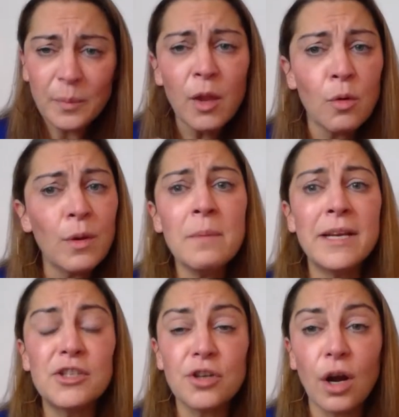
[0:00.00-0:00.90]
We want to make
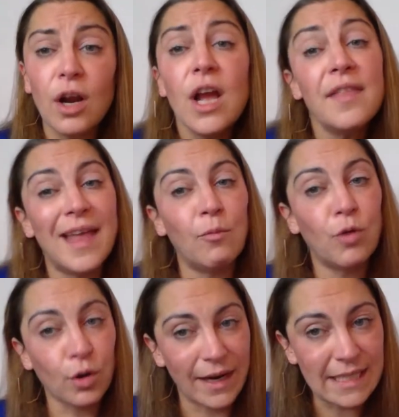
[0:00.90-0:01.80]
sure that
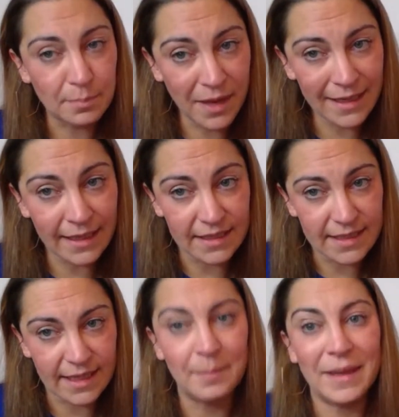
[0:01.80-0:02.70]
we're explaining it to
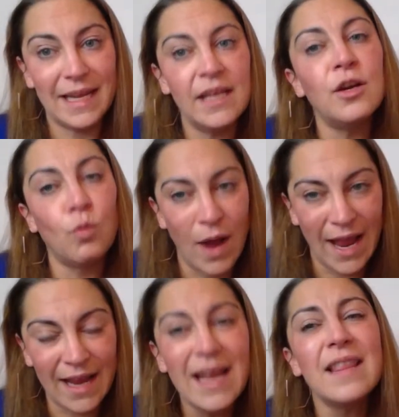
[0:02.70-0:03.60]
them in a
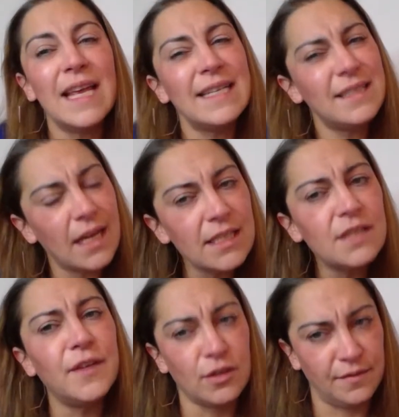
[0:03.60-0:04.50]
way that does
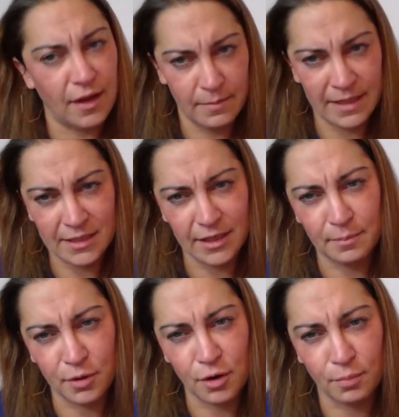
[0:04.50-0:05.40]
feel developmentally
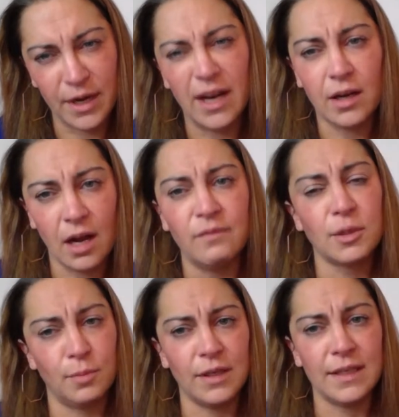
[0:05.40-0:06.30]
appropriate,
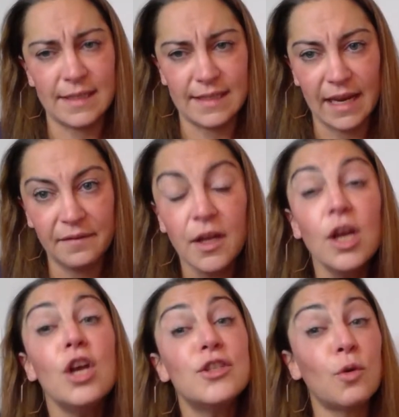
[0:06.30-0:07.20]
comfortable, and safe.
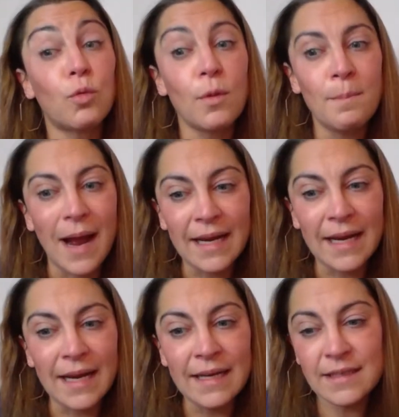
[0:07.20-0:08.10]
So reminding
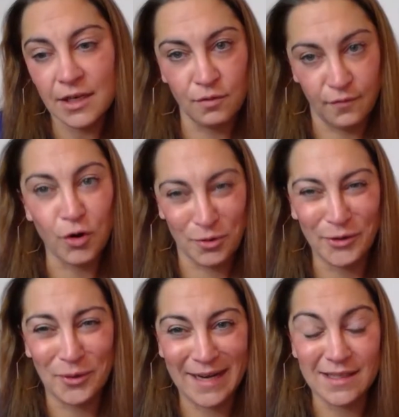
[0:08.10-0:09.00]
your
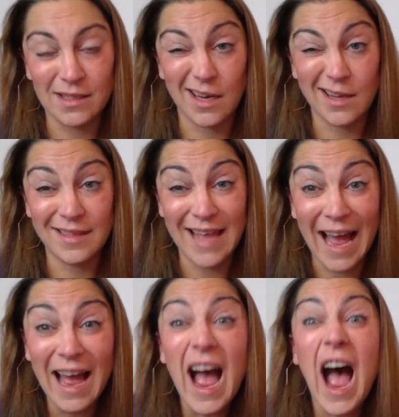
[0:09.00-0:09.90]
4-year-old grandson
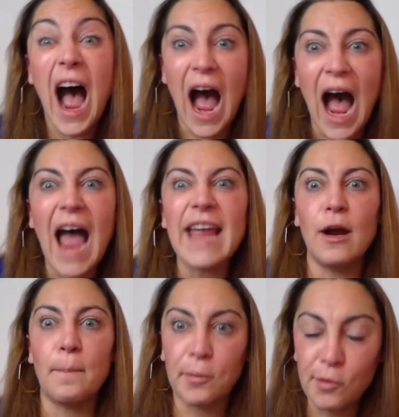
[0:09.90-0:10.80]
that I
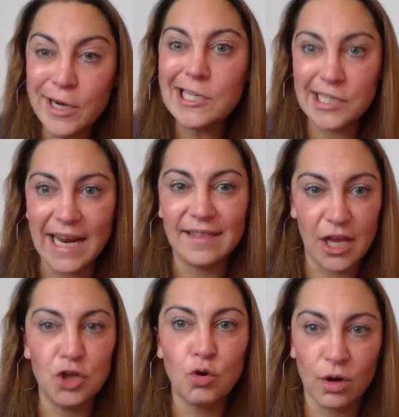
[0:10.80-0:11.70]
appreciate
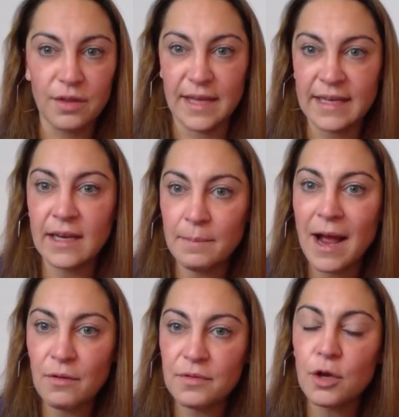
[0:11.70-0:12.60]
that you're thinking
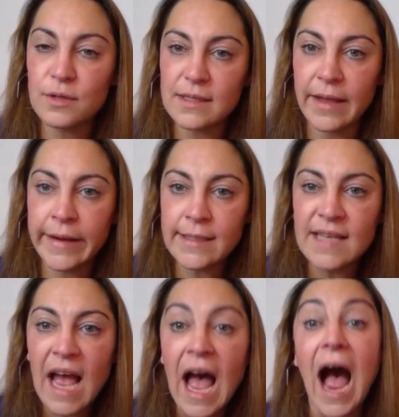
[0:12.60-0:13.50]
about those things.
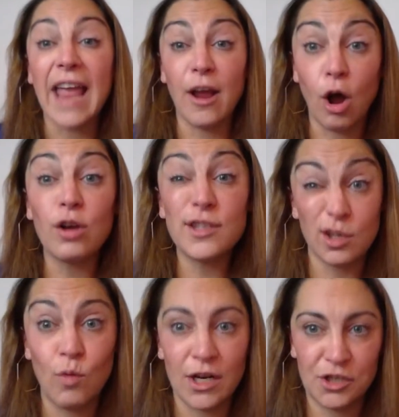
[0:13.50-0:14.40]
I also
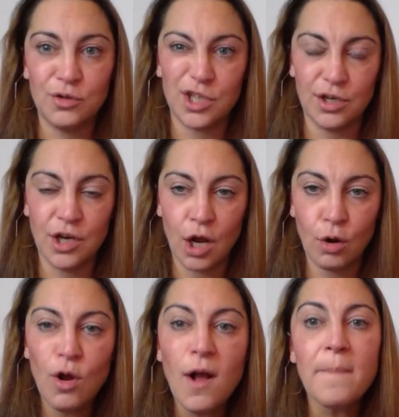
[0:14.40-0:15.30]
want you to
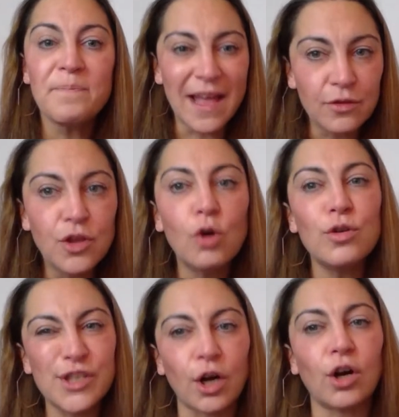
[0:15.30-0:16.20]
know that
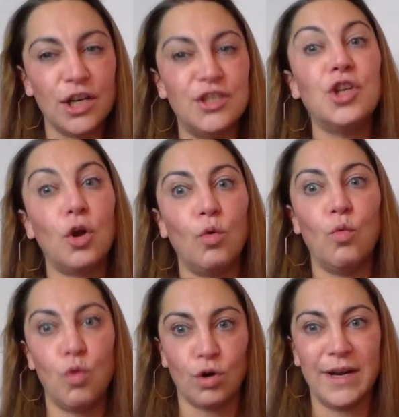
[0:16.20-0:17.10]
those are adult
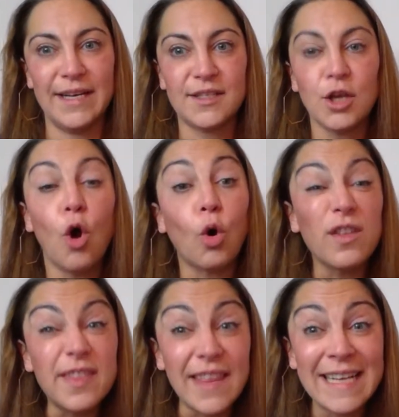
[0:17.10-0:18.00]
worries
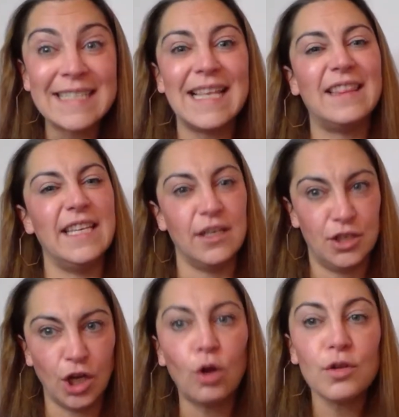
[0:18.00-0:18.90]
or things that the
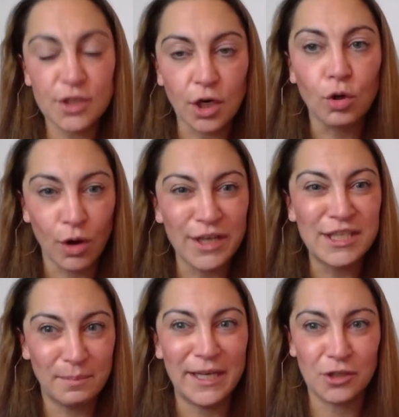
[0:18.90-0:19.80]
adults are going to
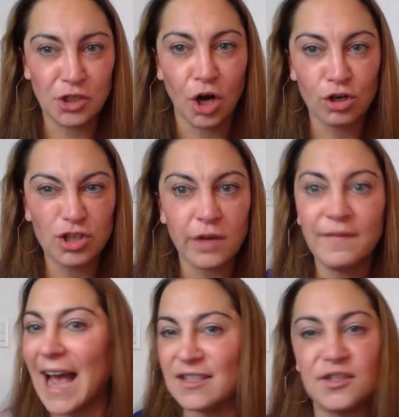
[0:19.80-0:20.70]
be in charge of
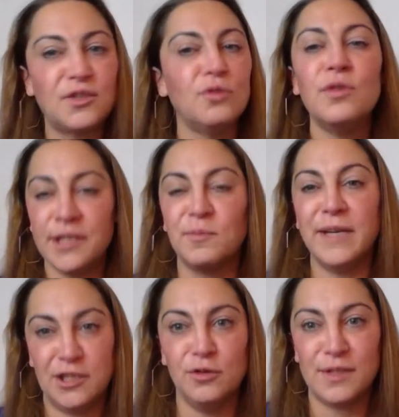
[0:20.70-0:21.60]
as soon as we
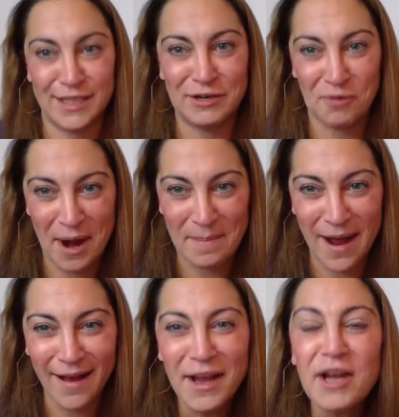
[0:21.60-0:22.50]
do see
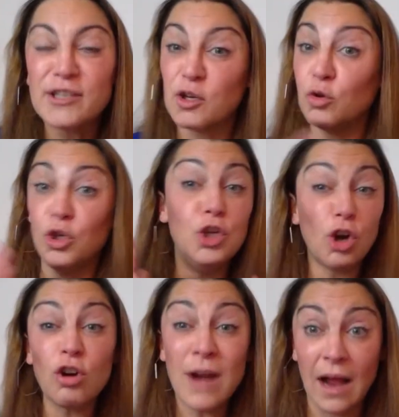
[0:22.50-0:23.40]
grandma. So
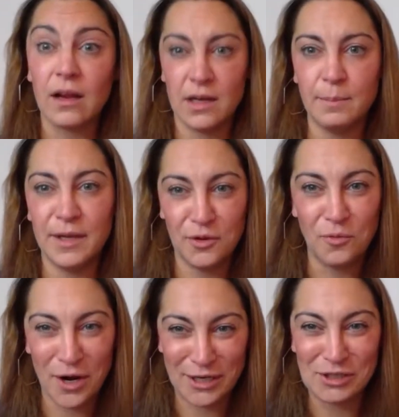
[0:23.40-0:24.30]
you're not going to be the
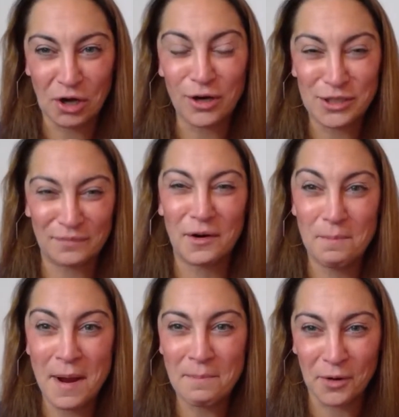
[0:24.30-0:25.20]
one in charge of
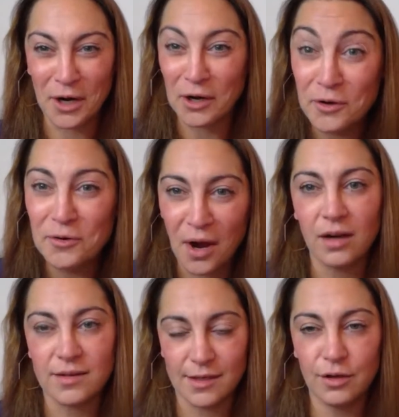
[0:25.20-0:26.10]
remembering who
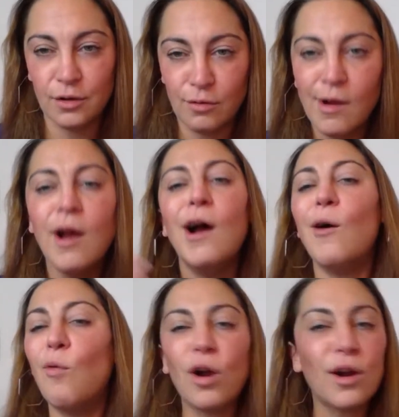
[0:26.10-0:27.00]
hugs who.
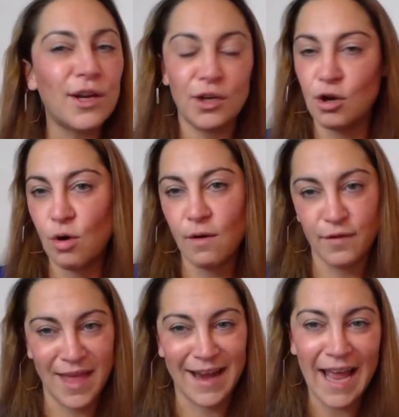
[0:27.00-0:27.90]
We're going to go over
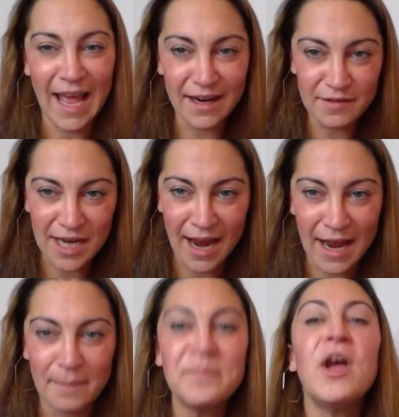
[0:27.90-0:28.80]
that ahead of
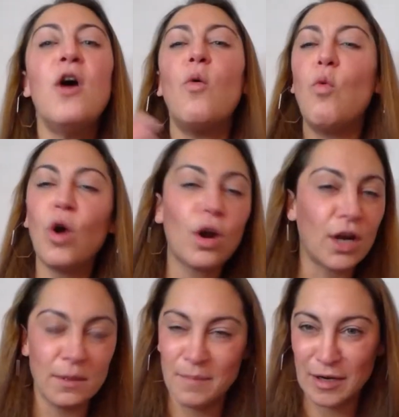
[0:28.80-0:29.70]
time. We're
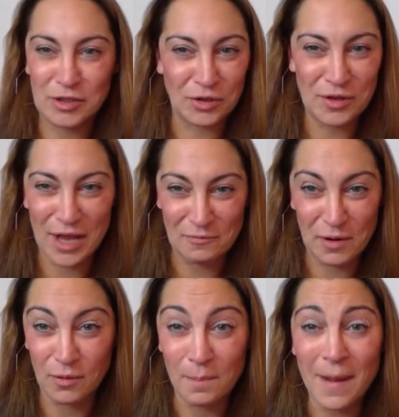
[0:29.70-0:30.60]
going to make sure that we
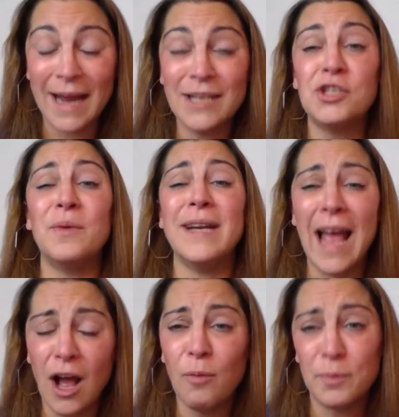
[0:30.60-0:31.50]
remind you and
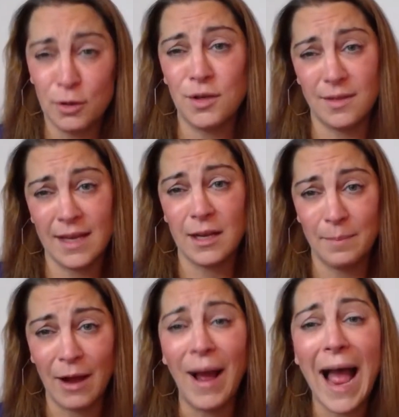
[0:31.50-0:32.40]
help you to think
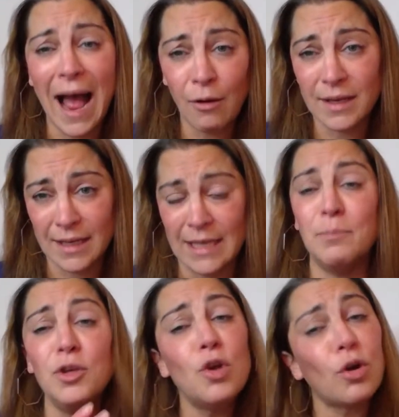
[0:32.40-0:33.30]
about how to keep
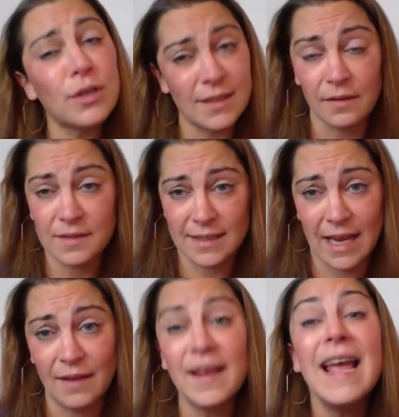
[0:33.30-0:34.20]
yourself
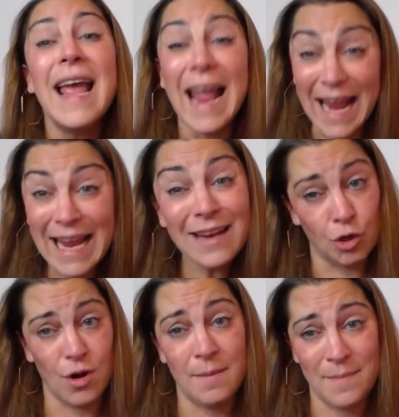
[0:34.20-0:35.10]
safe and
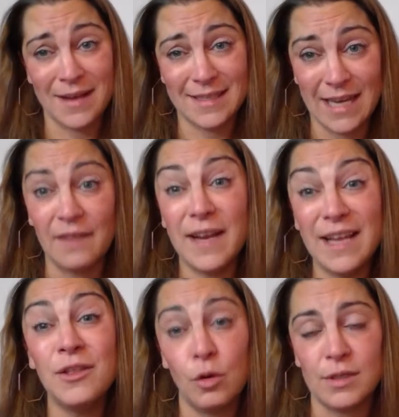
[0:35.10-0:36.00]
grandma safe
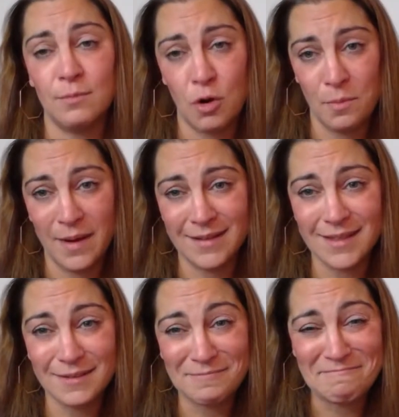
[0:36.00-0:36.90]
in those moments.